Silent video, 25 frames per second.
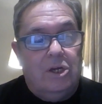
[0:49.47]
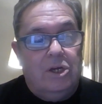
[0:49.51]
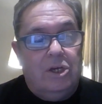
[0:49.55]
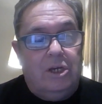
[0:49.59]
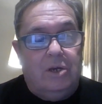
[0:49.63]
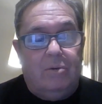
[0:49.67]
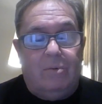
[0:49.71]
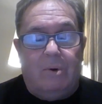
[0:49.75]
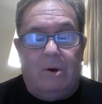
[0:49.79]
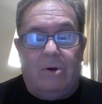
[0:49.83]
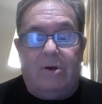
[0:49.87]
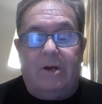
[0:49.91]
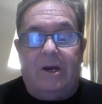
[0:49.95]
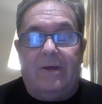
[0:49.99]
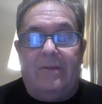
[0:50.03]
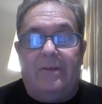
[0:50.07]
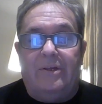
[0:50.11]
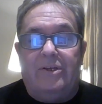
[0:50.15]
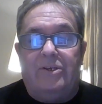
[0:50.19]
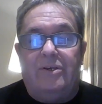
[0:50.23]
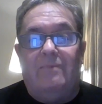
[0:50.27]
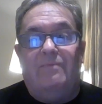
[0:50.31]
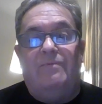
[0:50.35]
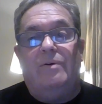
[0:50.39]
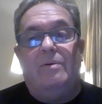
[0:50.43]
You won't get
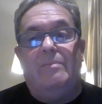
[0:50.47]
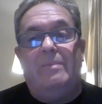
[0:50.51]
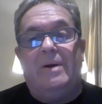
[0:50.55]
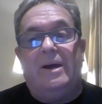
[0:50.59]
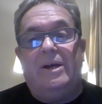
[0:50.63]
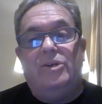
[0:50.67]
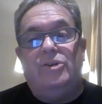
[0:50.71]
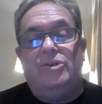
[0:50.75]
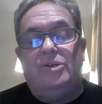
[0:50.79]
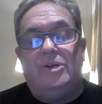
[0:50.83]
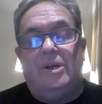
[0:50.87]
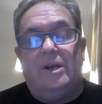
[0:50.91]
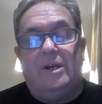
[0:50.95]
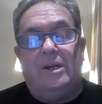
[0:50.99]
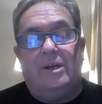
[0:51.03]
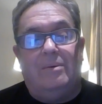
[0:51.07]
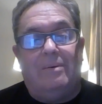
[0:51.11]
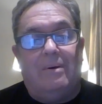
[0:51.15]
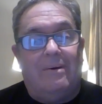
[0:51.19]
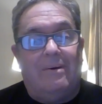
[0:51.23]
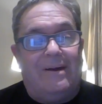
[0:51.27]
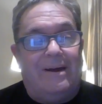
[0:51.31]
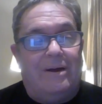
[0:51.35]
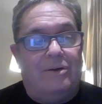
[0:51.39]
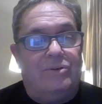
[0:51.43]
this information
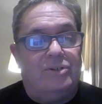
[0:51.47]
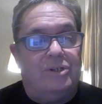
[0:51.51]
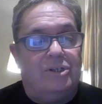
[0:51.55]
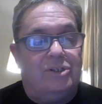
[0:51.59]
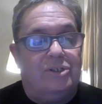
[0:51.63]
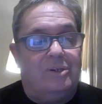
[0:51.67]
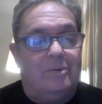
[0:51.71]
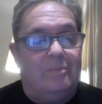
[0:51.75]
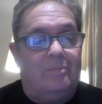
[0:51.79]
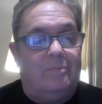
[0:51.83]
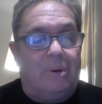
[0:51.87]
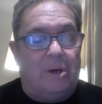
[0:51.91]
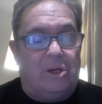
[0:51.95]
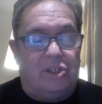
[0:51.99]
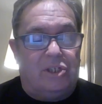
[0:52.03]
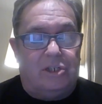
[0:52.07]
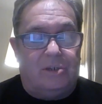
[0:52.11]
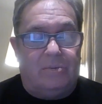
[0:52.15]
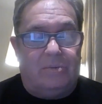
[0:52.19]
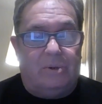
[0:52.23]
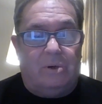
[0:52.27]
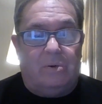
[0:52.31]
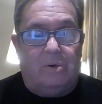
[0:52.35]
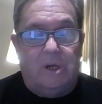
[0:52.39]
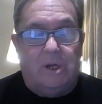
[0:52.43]
anywhere else. It's
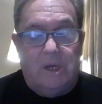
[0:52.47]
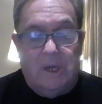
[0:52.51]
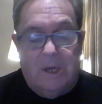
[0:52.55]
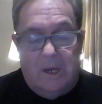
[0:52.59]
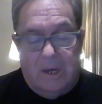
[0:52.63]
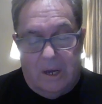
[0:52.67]
impossible.